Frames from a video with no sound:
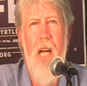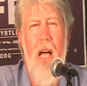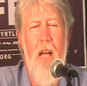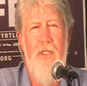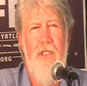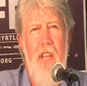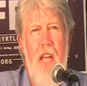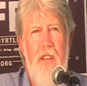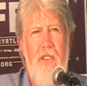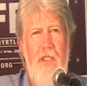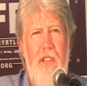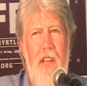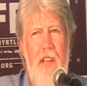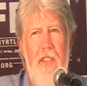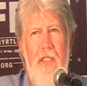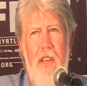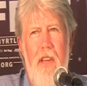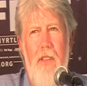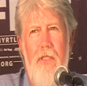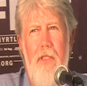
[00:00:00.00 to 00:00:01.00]
essentially
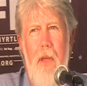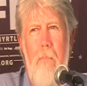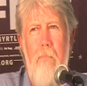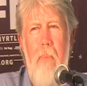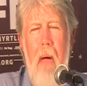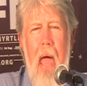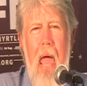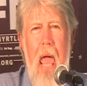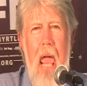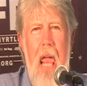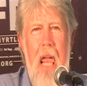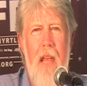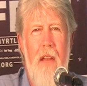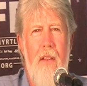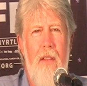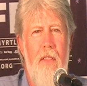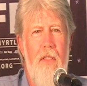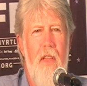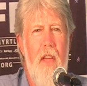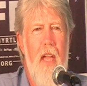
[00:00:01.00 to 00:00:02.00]
the
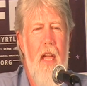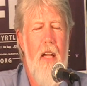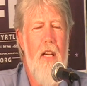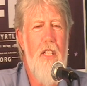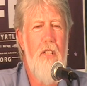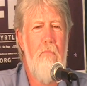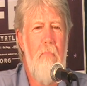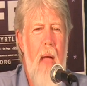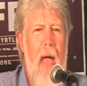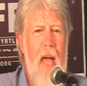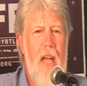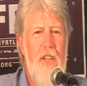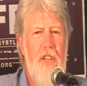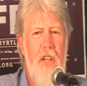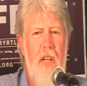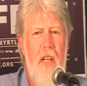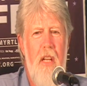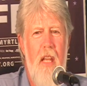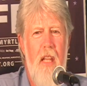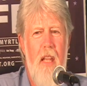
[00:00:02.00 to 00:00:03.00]
pain, the expansion,